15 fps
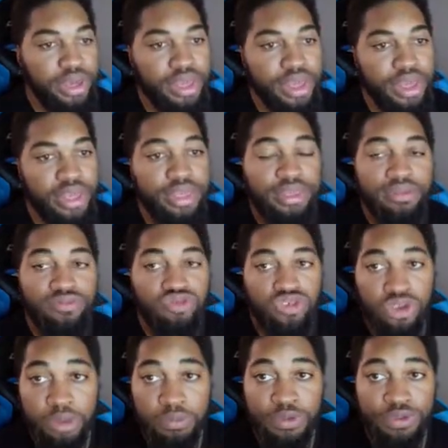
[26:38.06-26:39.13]
again
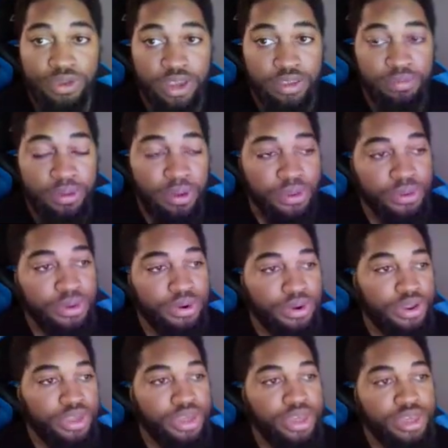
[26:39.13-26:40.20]
jumbo size
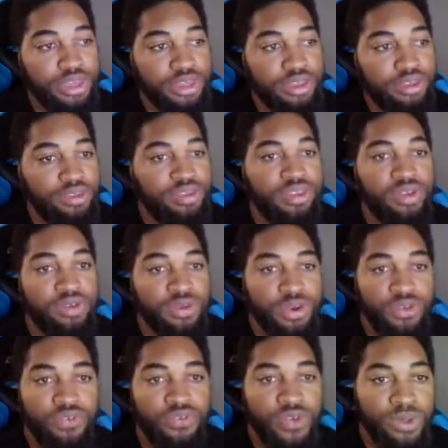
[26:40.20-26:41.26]
popcorn is the
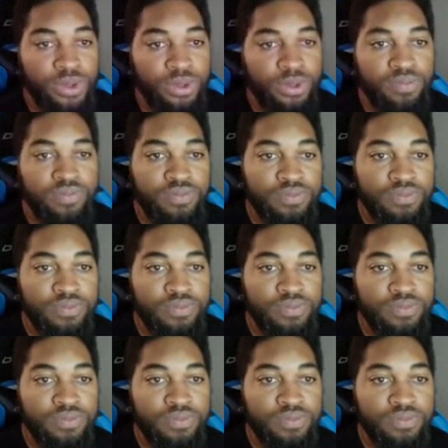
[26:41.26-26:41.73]
refill